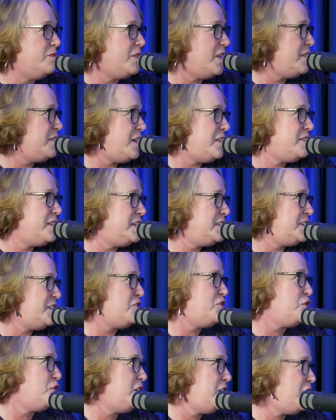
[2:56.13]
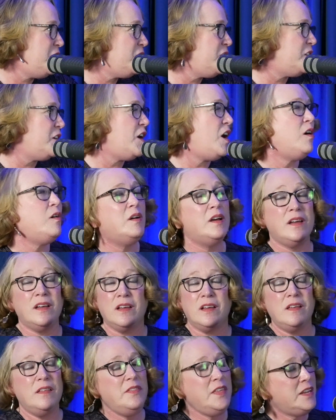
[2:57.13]
that they did 30 years ago.
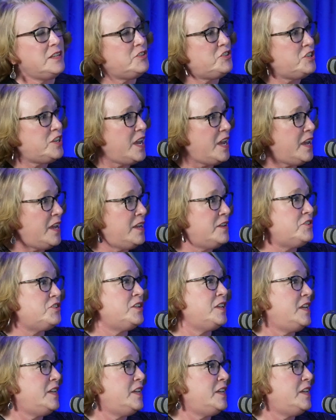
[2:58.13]
Things change,